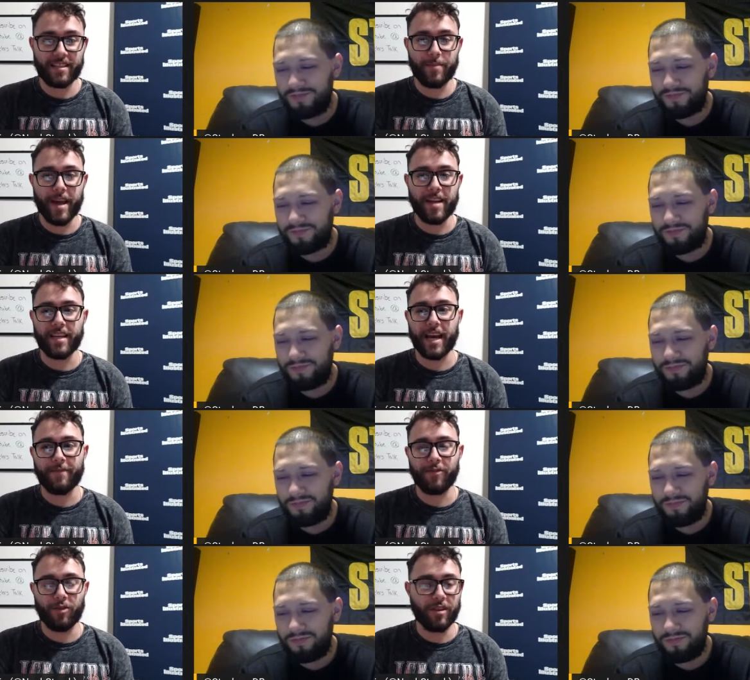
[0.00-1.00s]
Speaker 1: it's a bad
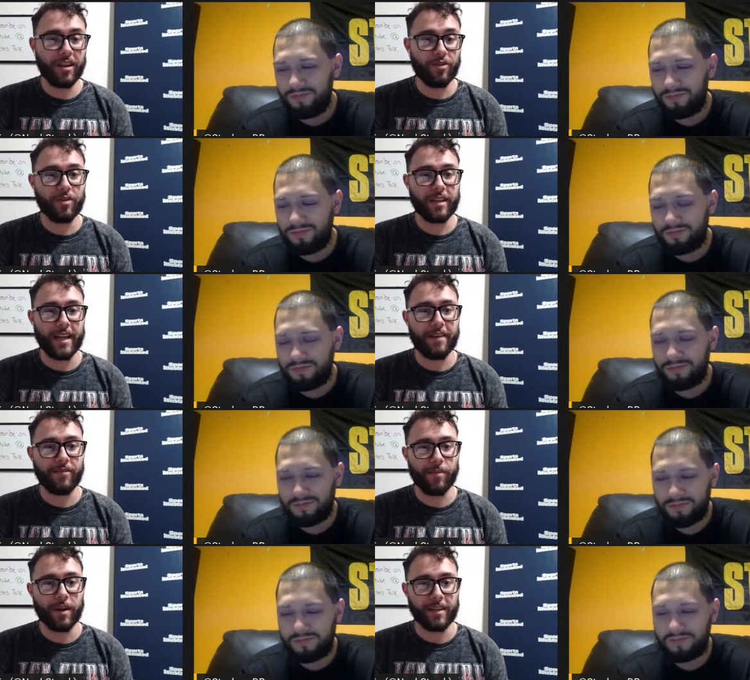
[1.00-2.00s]
time for literally
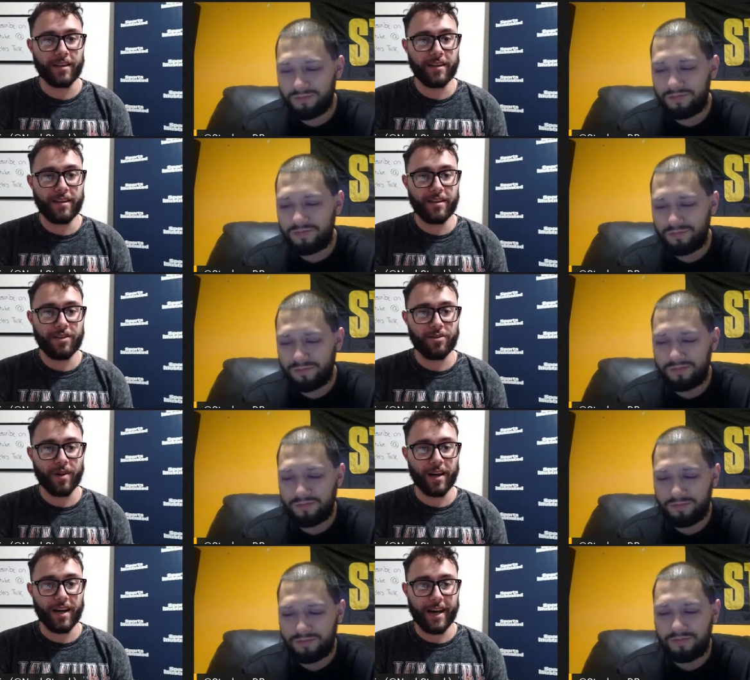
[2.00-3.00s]
everybody
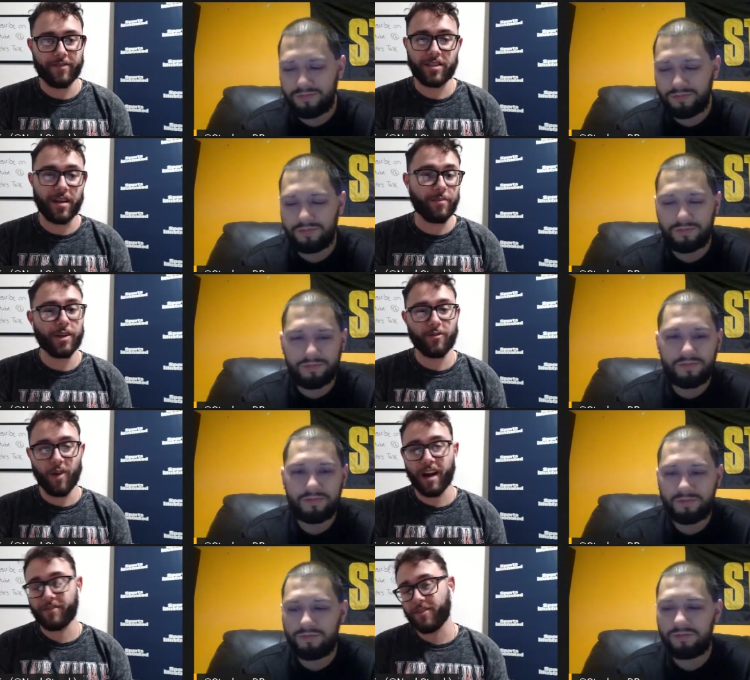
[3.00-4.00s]
to uh, have something
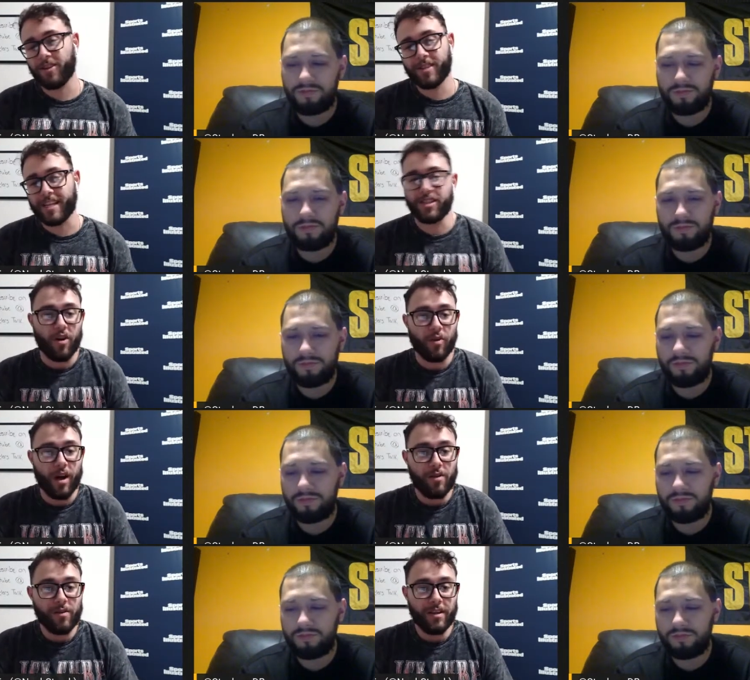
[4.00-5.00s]
wrong. For those that don't
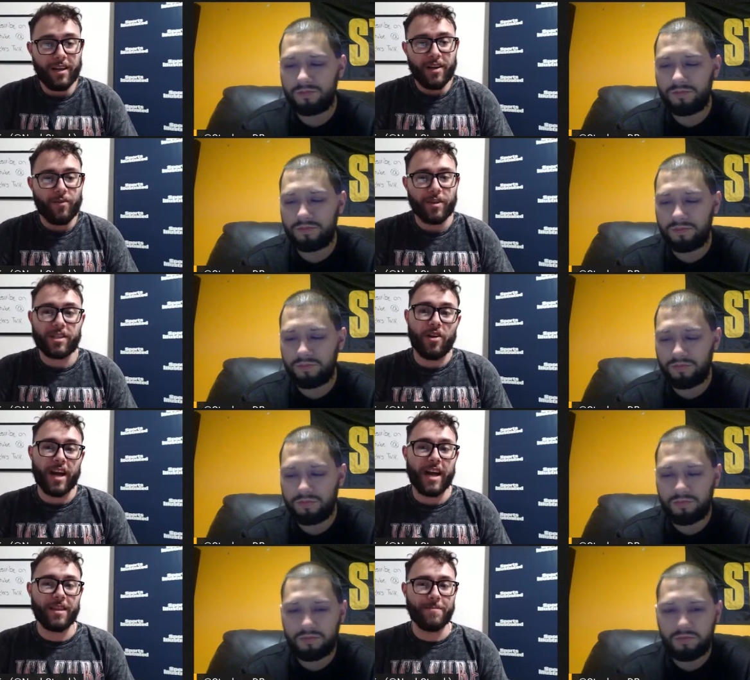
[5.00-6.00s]
know what's going
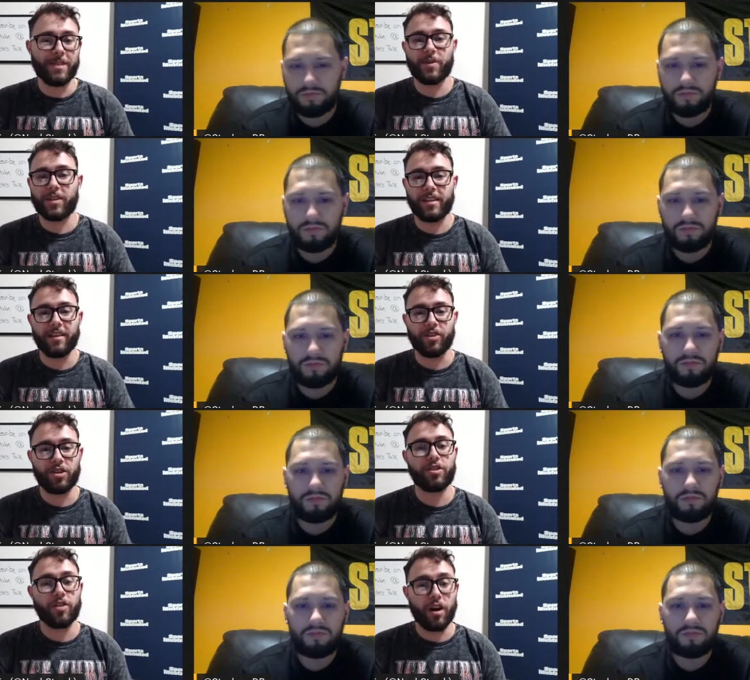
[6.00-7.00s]
on, the Pittsburgh Steelers
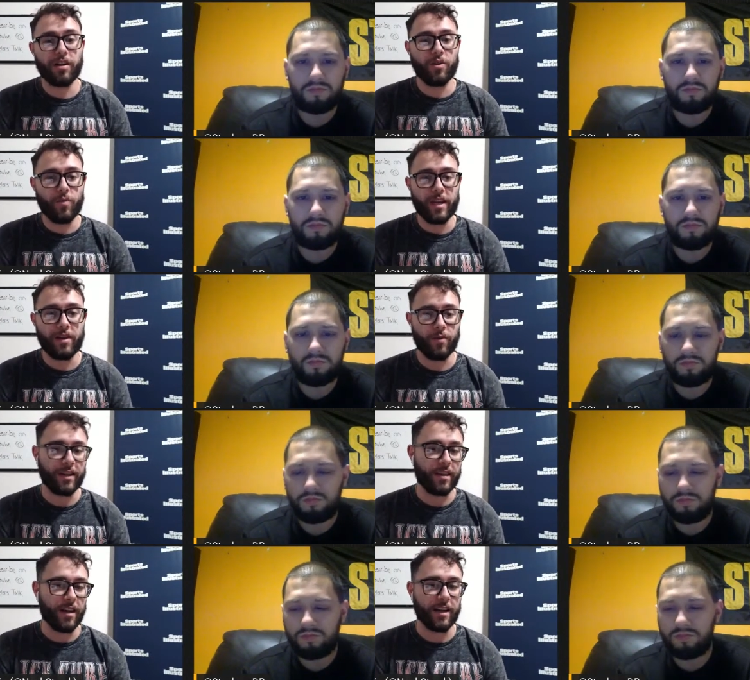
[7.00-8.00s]
started the week
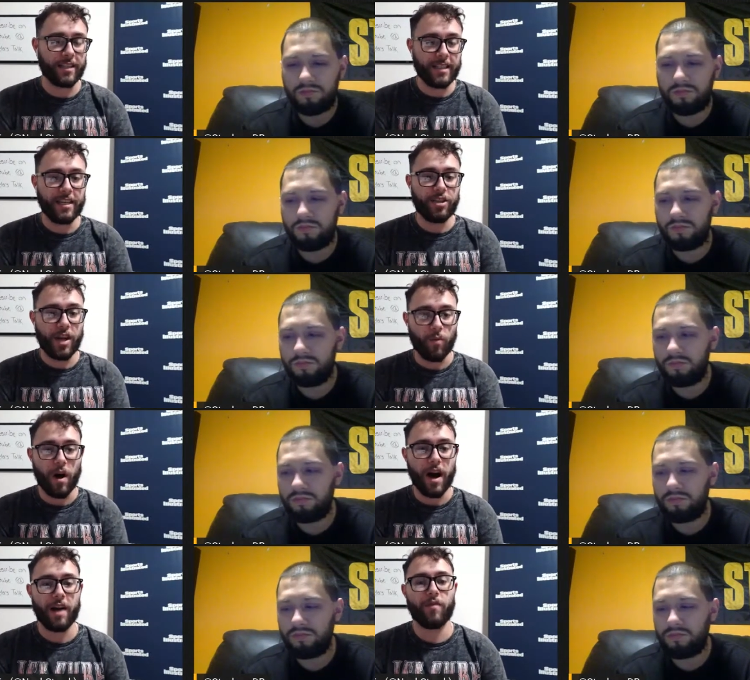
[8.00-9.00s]
with uh, T.J.
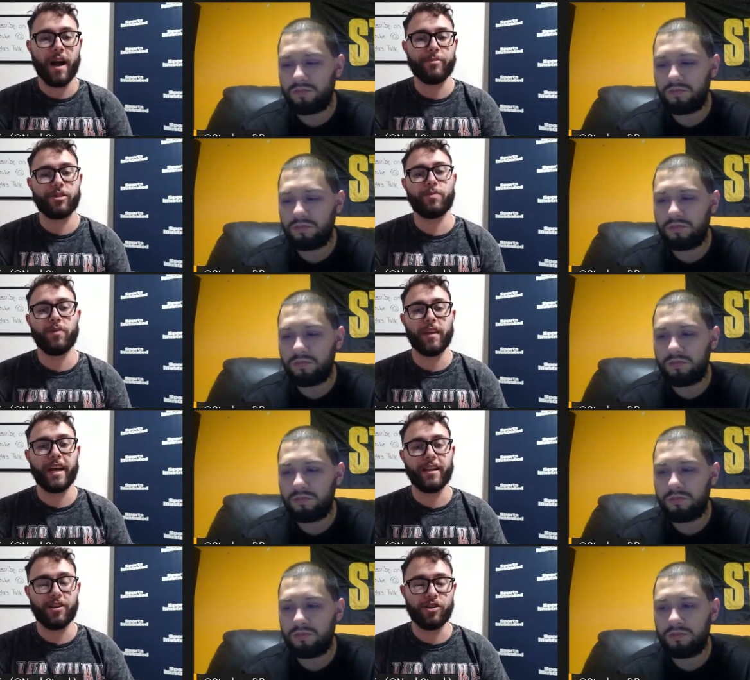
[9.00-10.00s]
Watt, Robert
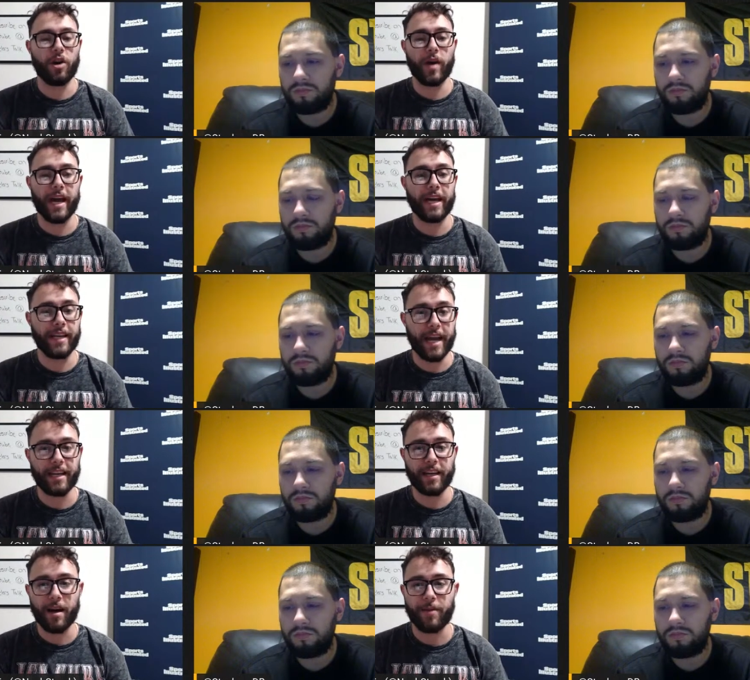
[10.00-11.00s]
Spillane, and Joe Haig
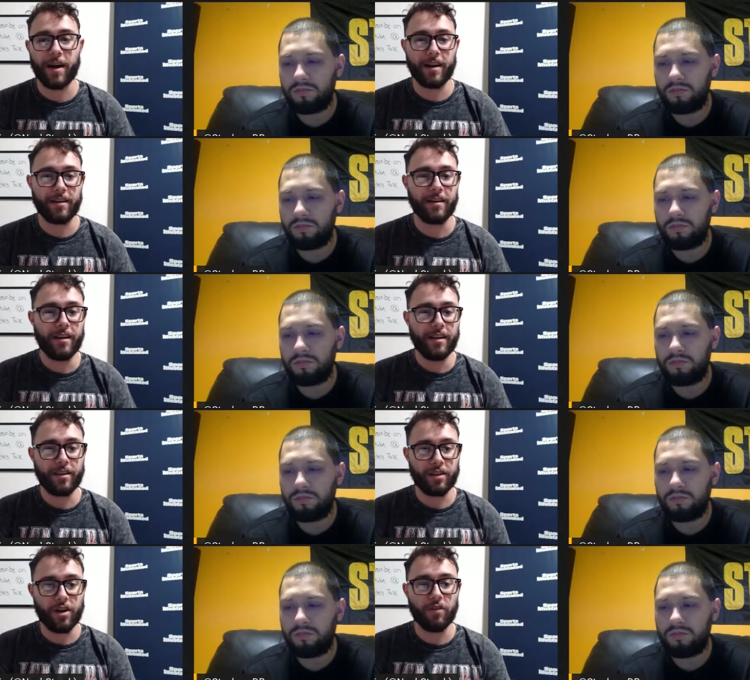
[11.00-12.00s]
ending up on
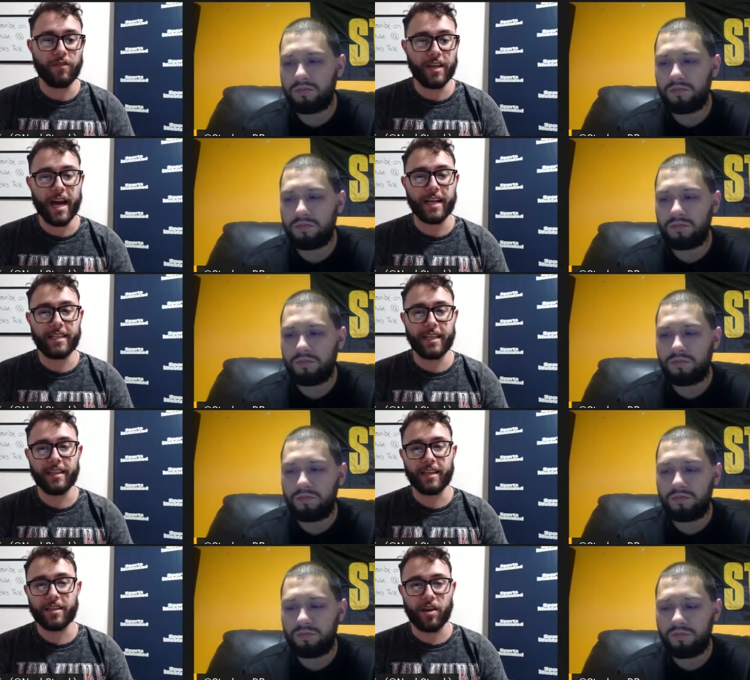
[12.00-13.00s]
the COVID
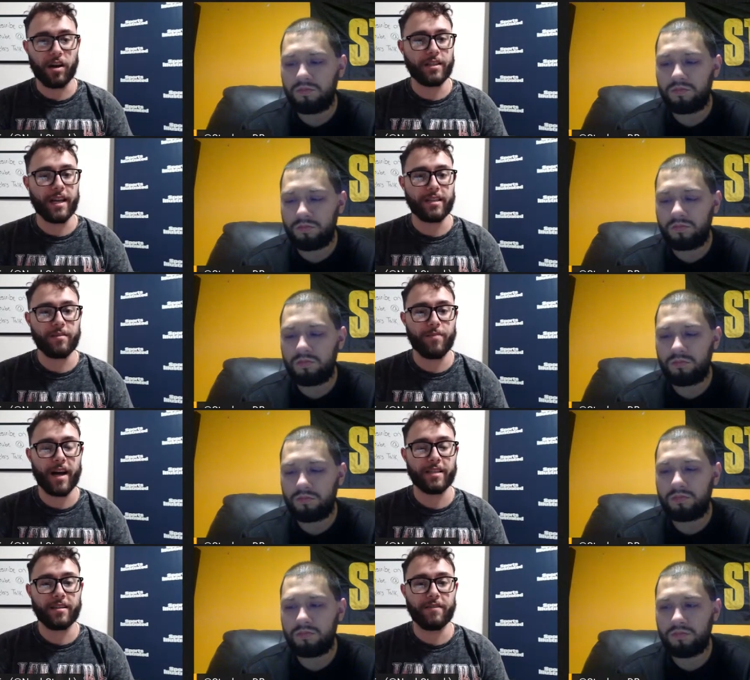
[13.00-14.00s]
nineteen list, all tested
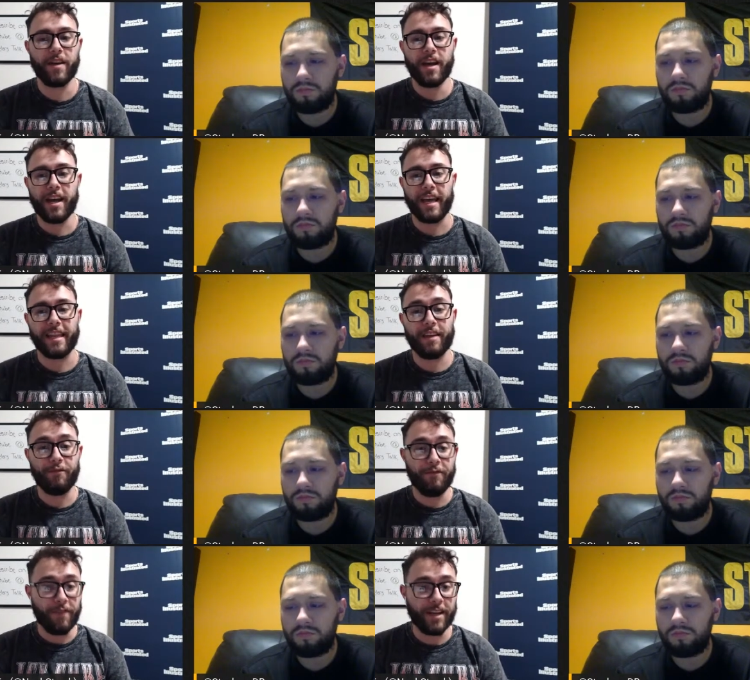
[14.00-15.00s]
positive, and then
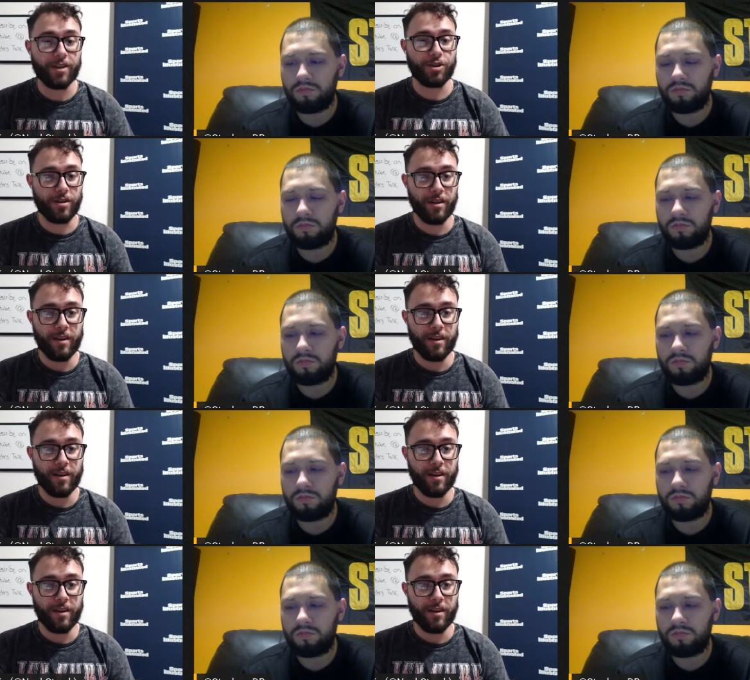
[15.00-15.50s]
finished